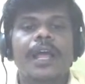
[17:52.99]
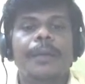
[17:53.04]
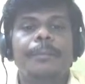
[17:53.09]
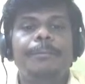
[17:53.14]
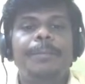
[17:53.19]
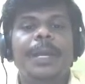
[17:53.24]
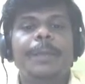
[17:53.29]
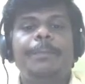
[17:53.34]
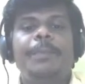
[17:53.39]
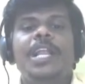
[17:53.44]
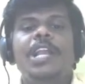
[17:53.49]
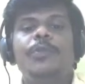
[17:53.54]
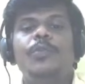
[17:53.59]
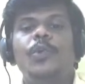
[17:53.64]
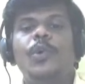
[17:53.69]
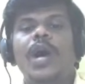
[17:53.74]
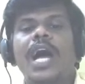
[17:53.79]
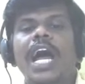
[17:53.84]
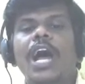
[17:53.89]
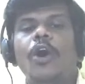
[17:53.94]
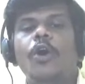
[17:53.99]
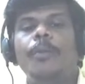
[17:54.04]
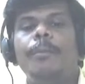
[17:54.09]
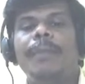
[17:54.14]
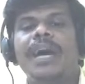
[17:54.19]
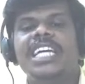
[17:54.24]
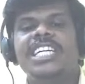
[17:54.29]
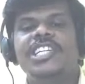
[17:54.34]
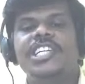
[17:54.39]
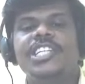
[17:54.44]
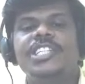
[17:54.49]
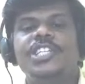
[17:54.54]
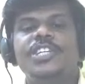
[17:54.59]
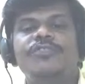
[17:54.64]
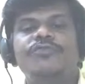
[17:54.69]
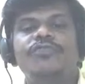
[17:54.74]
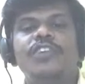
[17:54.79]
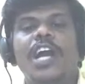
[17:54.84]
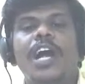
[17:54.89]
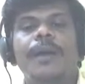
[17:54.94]
People who have migrated
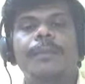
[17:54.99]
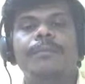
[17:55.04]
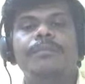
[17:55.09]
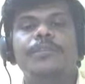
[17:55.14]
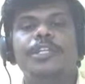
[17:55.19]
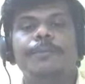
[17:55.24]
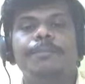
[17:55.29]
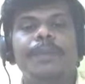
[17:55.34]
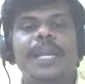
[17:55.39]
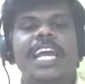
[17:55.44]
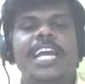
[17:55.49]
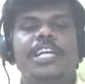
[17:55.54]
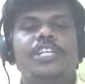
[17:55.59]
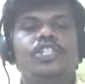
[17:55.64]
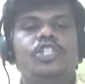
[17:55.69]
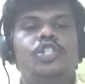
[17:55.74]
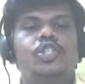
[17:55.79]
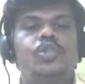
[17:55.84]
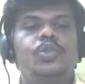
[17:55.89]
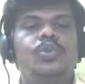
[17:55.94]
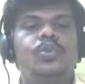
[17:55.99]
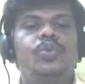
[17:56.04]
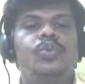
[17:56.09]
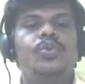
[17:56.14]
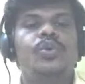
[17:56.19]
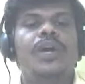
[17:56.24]
from the plains to